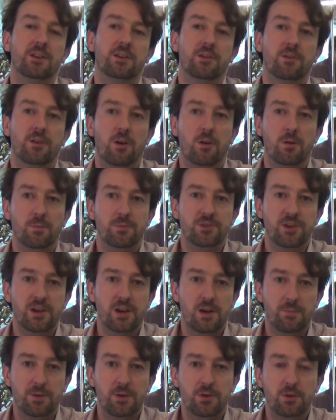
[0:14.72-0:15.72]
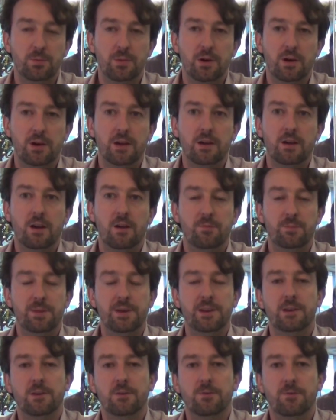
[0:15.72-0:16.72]
here at Rmjm in Dubai. I've
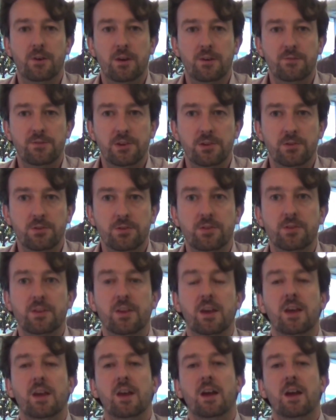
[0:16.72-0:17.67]
been here 5 years.